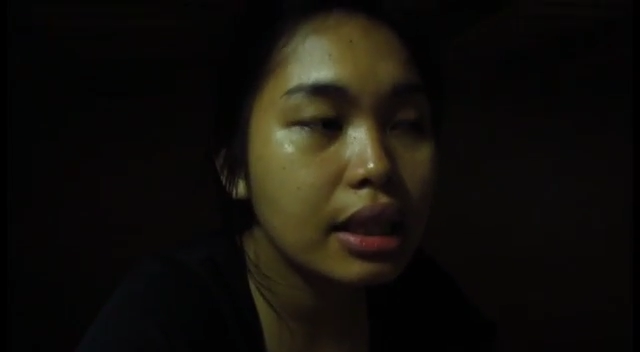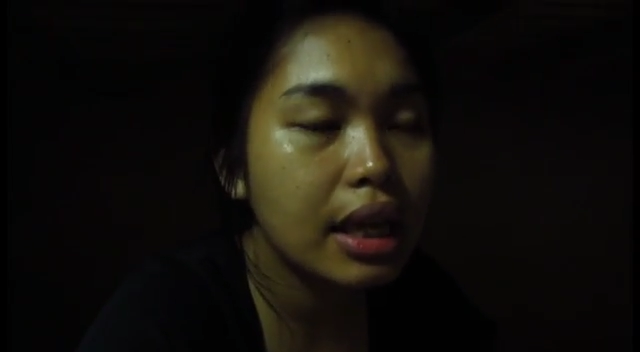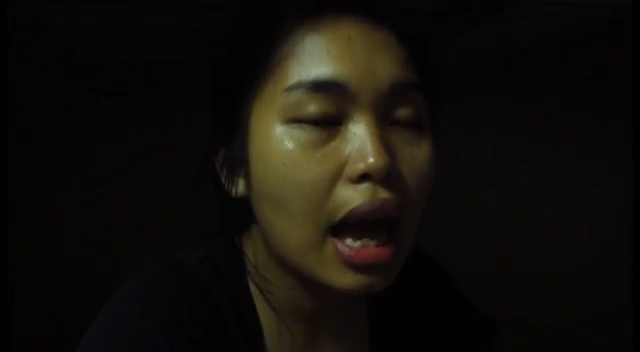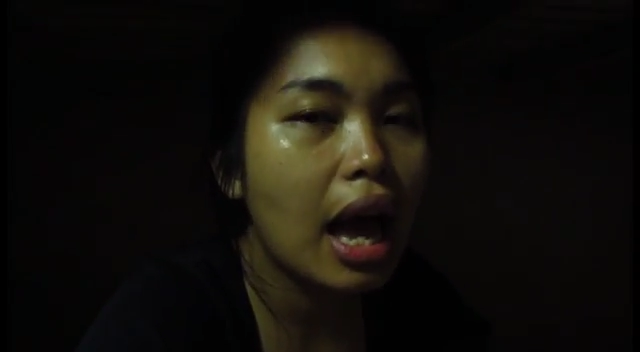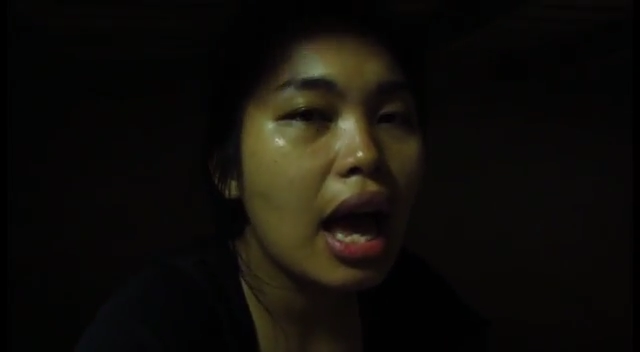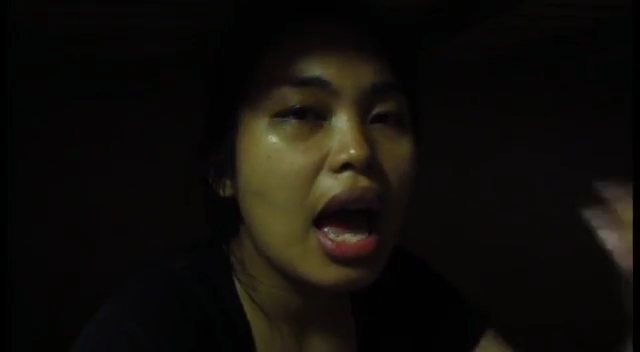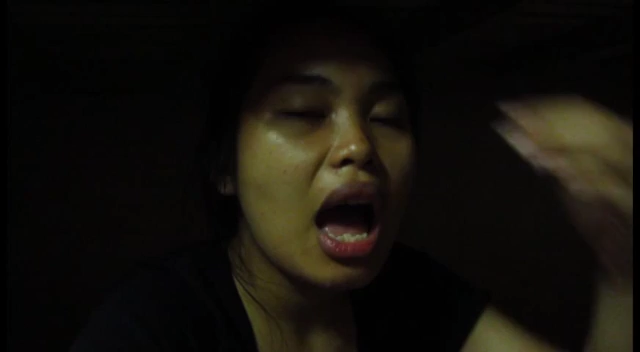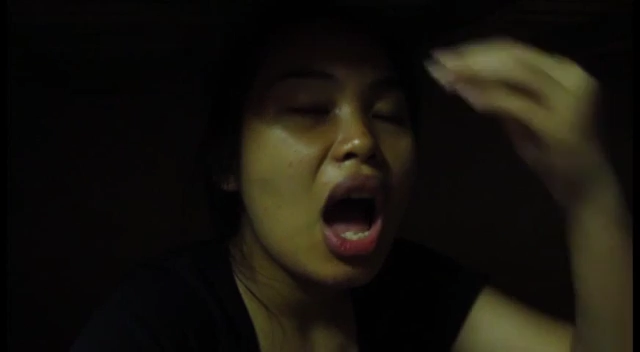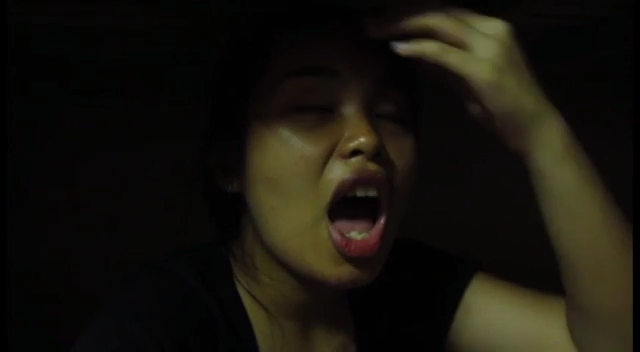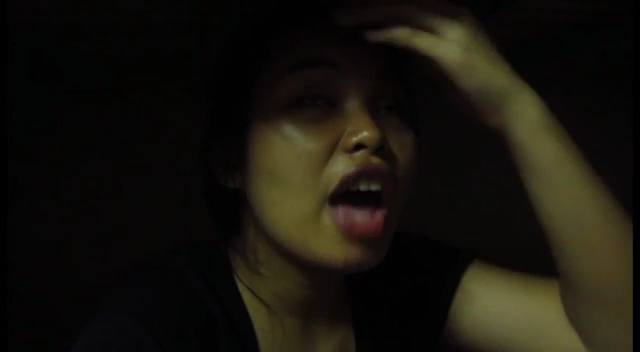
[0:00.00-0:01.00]
Yeah,
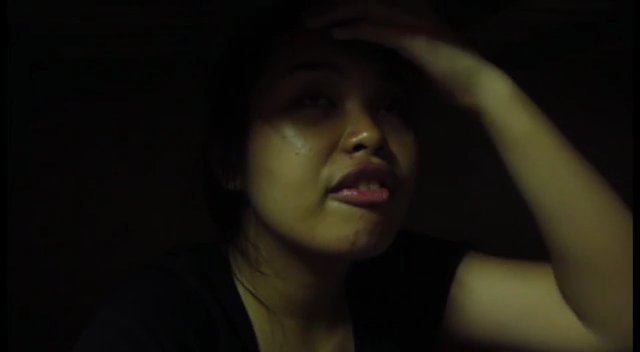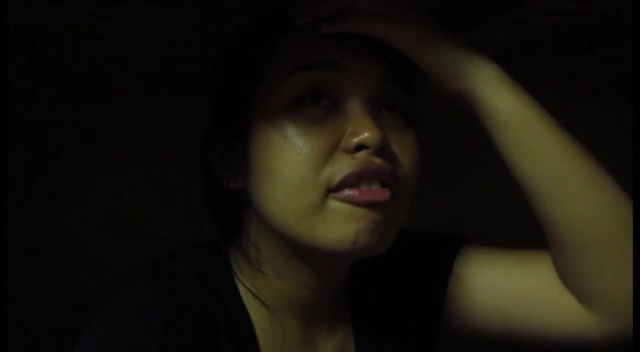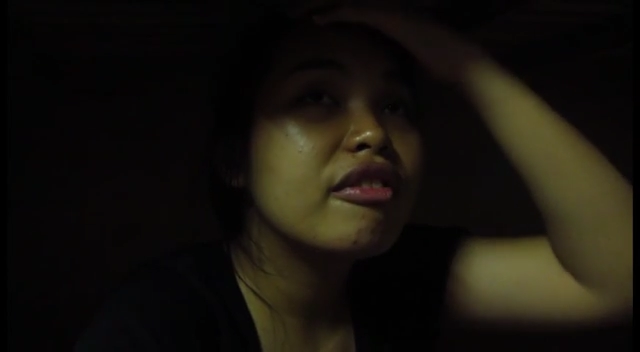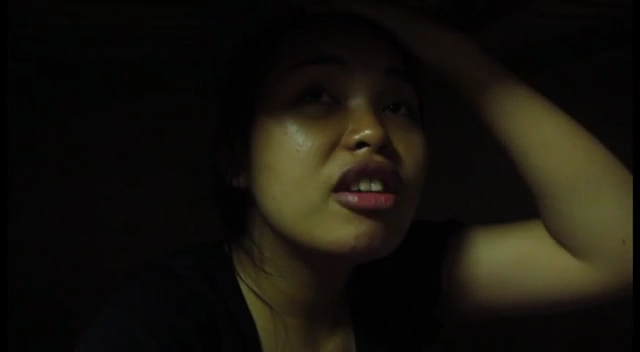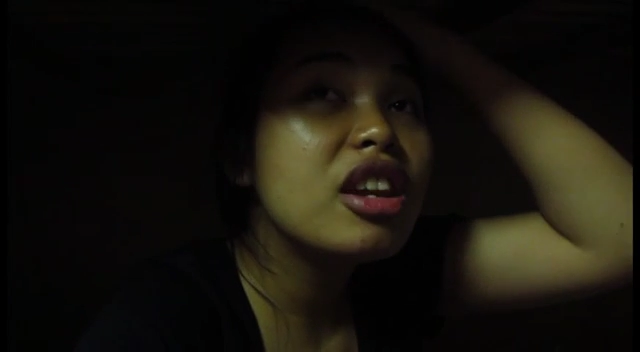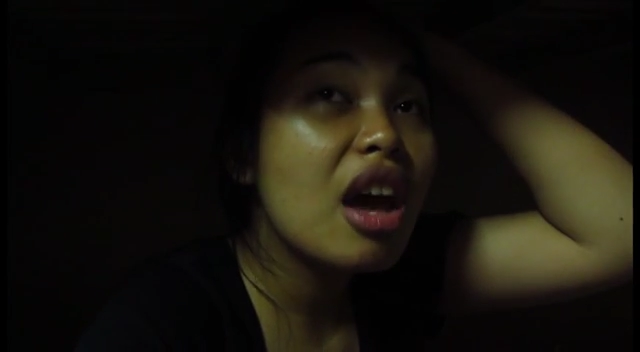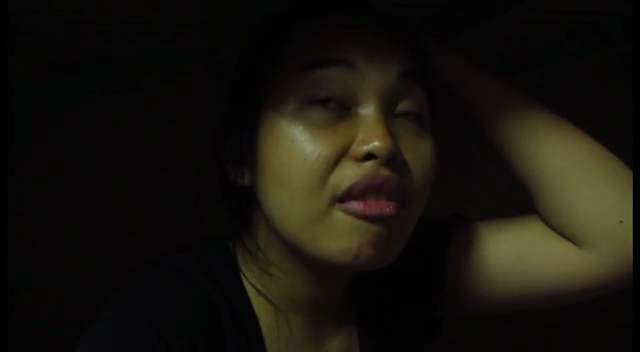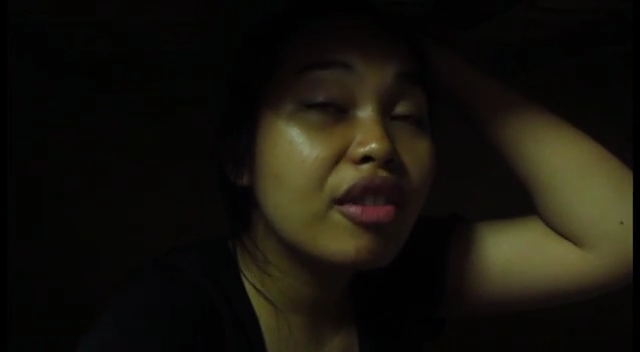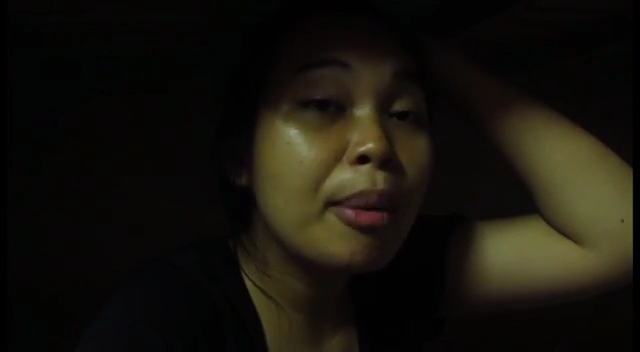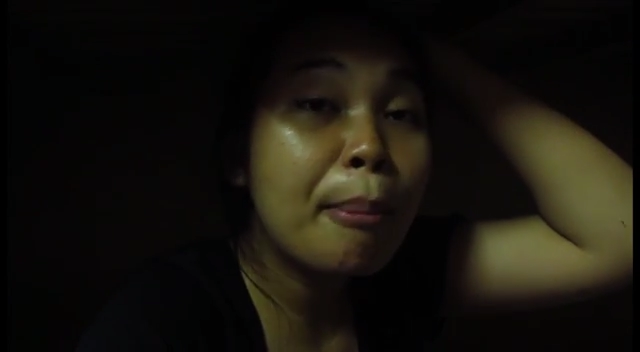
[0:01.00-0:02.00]
I've
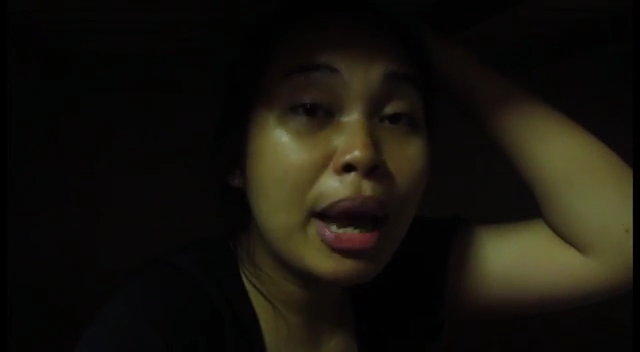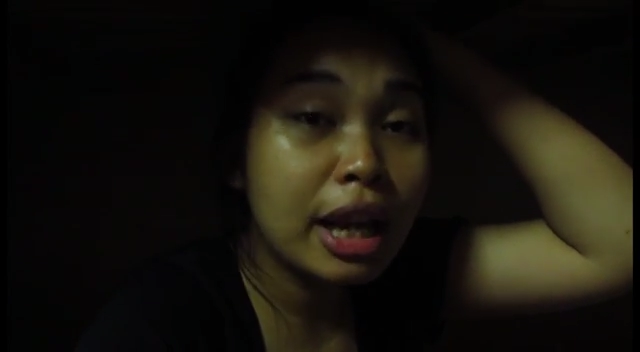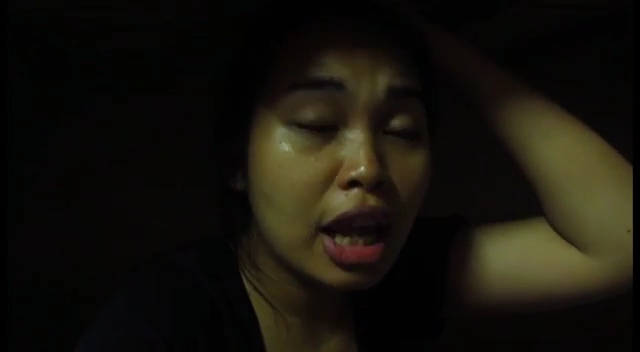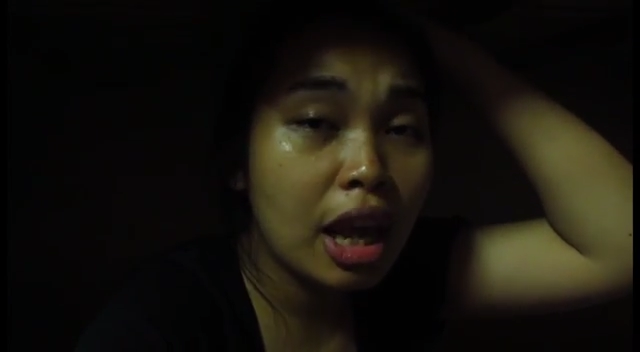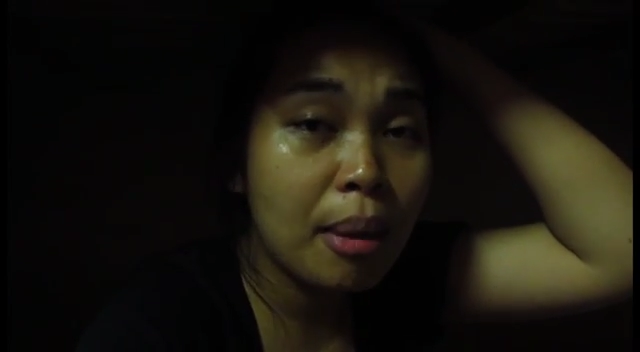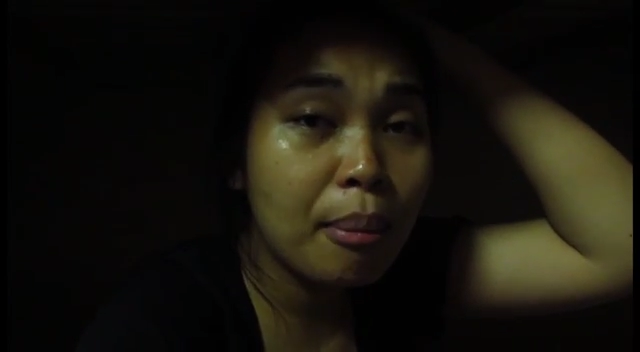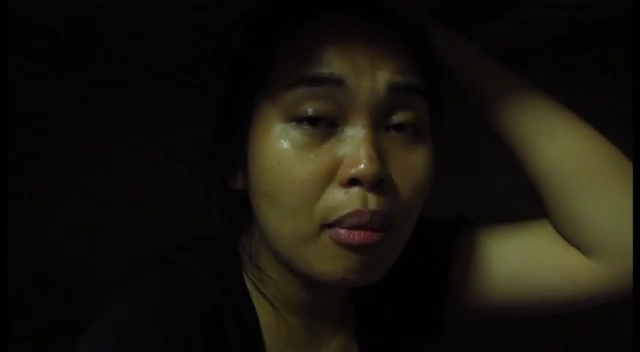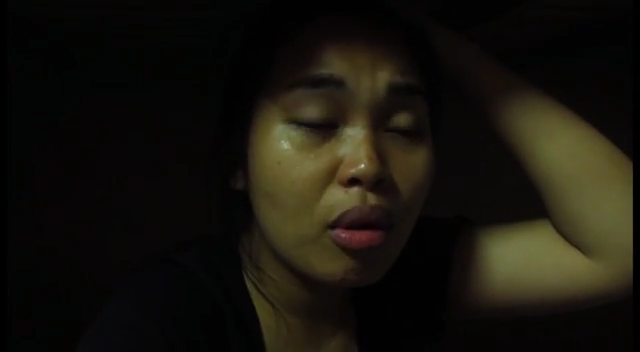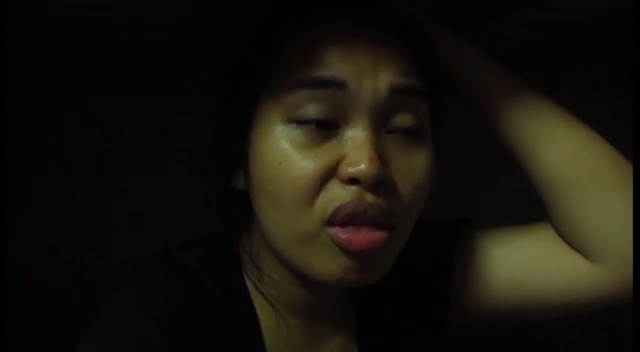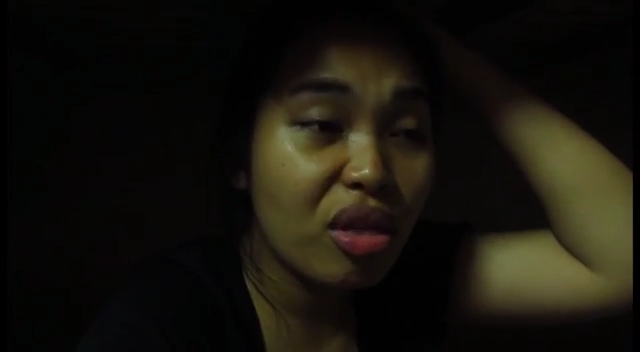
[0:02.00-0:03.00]
never met him
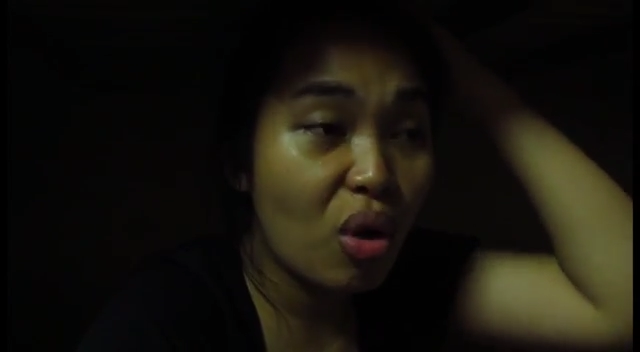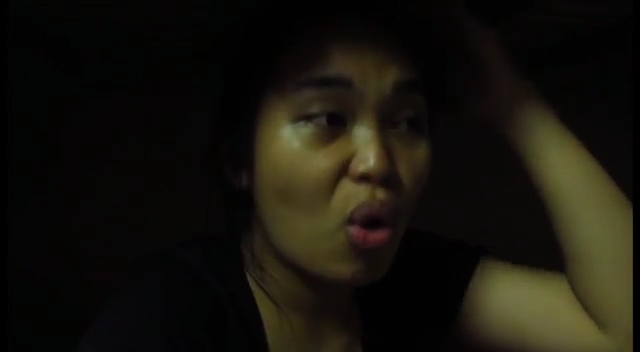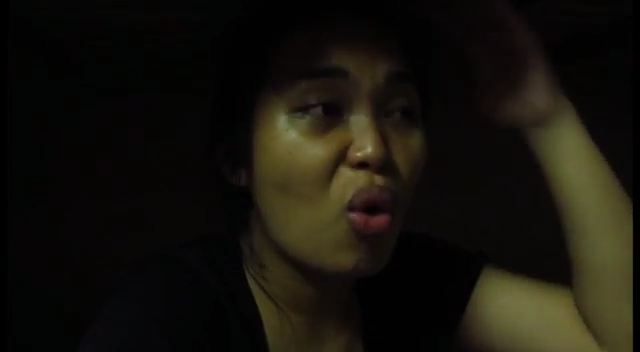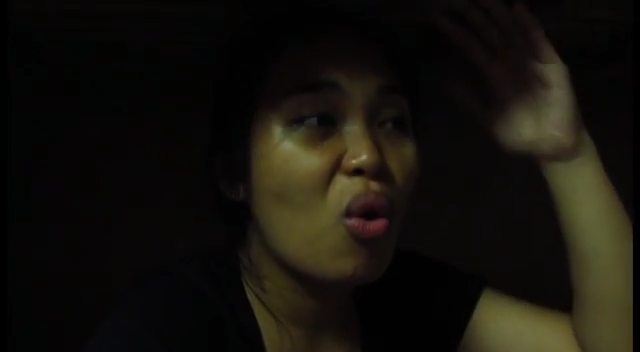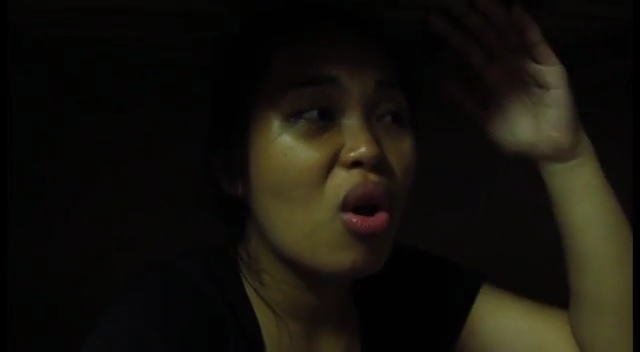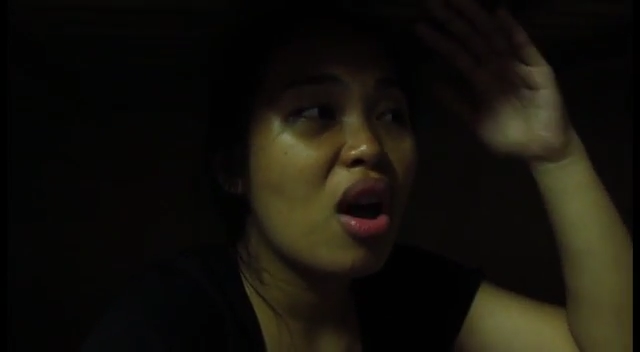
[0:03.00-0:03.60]
though.